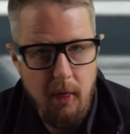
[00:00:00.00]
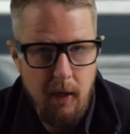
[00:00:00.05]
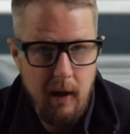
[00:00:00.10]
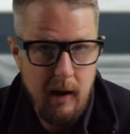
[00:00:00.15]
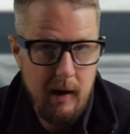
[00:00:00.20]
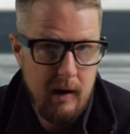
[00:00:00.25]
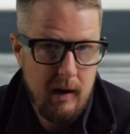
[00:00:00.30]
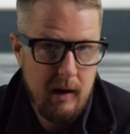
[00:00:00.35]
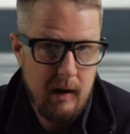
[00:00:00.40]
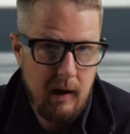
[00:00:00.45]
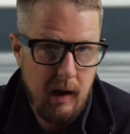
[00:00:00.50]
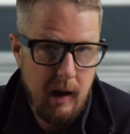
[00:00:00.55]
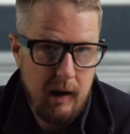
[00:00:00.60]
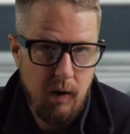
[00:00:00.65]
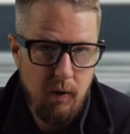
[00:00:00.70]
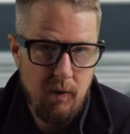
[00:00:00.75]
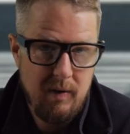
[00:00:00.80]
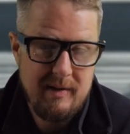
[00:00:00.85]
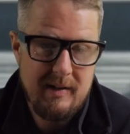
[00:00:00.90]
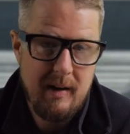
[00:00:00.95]
than
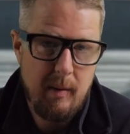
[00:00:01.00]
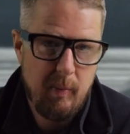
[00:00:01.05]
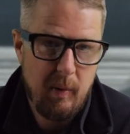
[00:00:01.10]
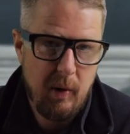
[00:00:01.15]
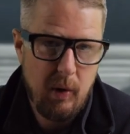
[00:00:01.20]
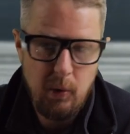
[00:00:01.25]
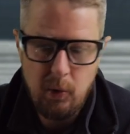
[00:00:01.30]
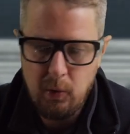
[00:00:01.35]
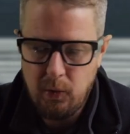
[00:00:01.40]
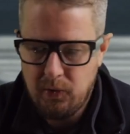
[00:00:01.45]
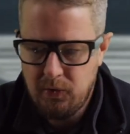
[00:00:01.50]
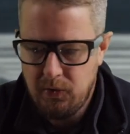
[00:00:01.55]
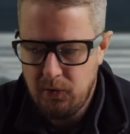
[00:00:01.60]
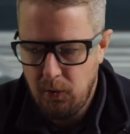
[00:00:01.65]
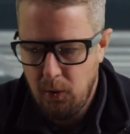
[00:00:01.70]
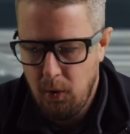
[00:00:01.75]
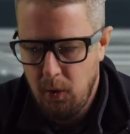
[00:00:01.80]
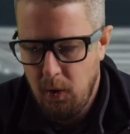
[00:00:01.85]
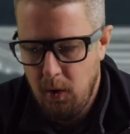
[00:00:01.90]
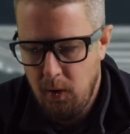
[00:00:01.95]
like a
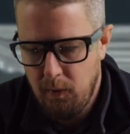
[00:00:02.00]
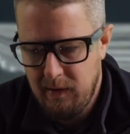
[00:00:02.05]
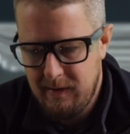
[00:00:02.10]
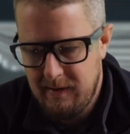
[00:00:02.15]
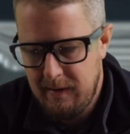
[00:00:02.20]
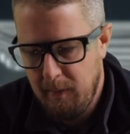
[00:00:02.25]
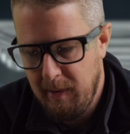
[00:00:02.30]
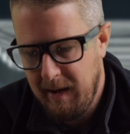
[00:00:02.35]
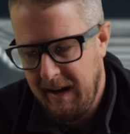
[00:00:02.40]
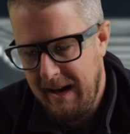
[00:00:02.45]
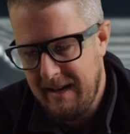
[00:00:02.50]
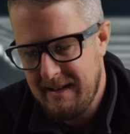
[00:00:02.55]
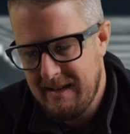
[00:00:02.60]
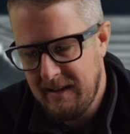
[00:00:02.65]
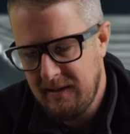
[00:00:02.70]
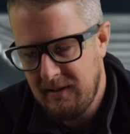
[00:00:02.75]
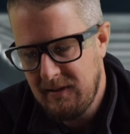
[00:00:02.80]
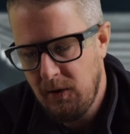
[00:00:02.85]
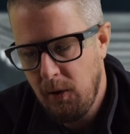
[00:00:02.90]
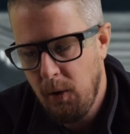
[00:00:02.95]

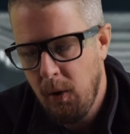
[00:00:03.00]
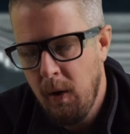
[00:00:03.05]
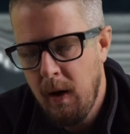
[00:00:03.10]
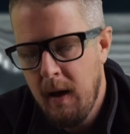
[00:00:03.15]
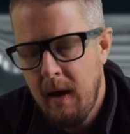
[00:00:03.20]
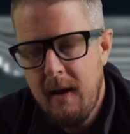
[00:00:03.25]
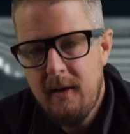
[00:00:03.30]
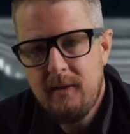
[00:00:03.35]
reciprocating saw.